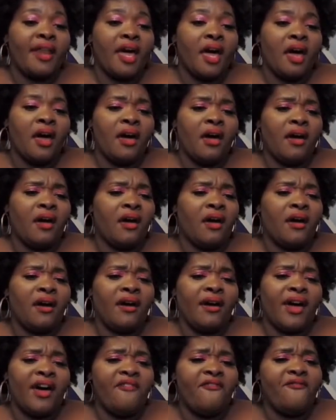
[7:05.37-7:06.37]

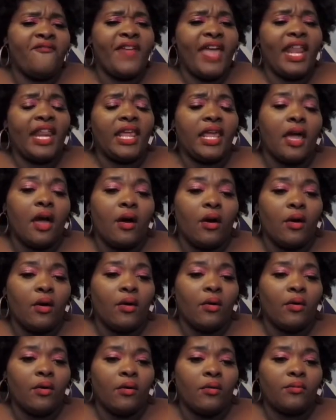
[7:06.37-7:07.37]
a
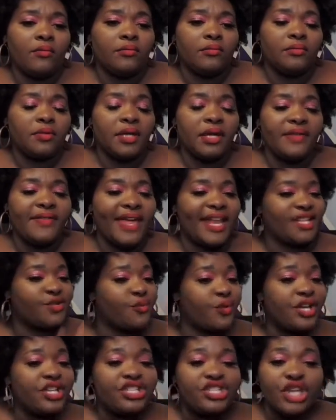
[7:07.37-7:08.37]
video that's
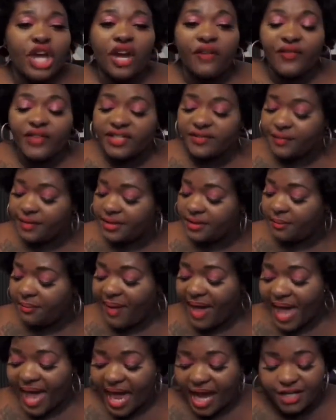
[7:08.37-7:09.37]
resurfaced from some
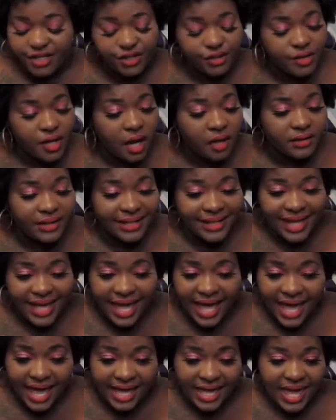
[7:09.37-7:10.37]
past. You know, the
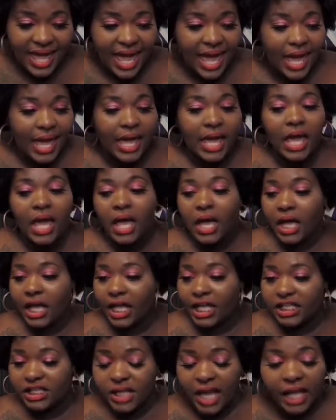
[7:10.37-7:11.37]
Kanye
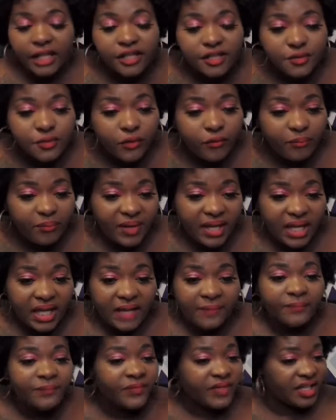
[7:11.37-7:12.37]
and Taylor Swift
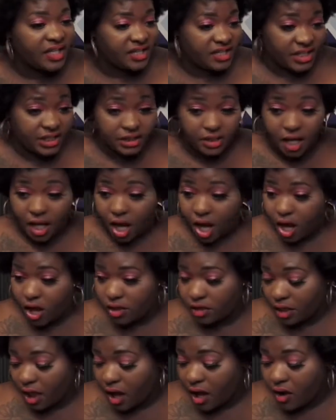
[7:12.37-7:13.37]
beat is just
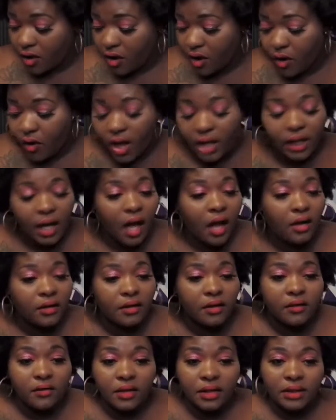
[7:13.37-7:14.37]
all long
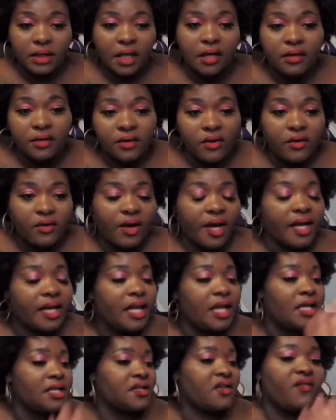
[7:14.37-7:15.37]
going.
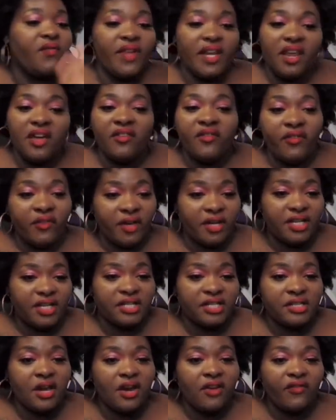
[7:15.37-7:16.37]
Some video footage
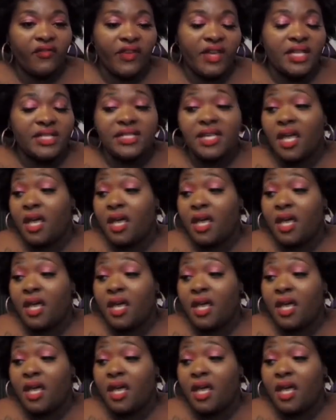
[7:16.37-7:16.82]
surfaced.